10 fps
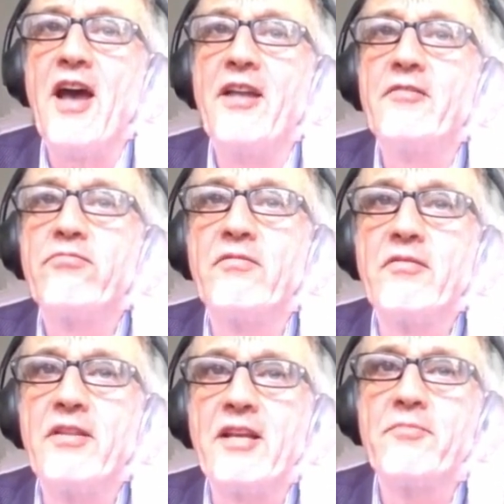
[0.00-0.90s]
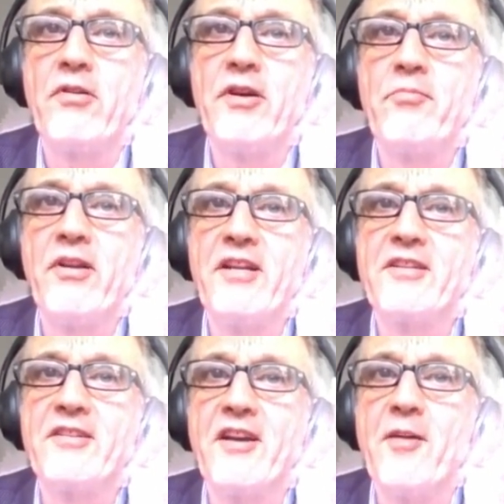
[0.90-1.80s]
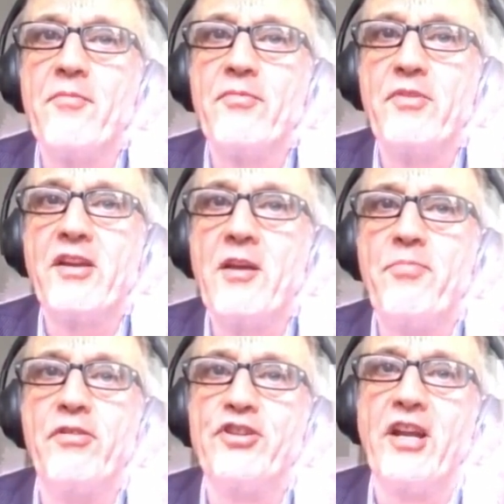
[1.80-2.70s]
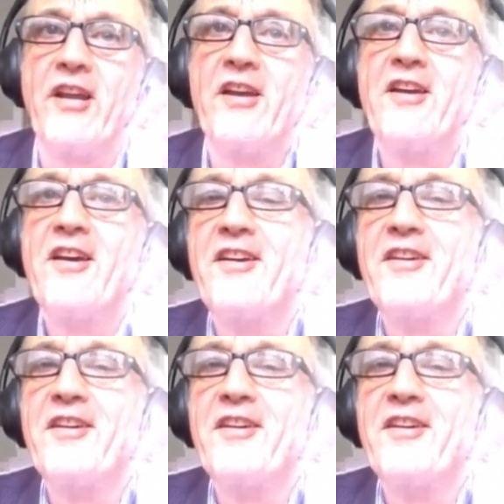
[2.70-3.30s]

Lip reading: And next point, please, we keep pushing.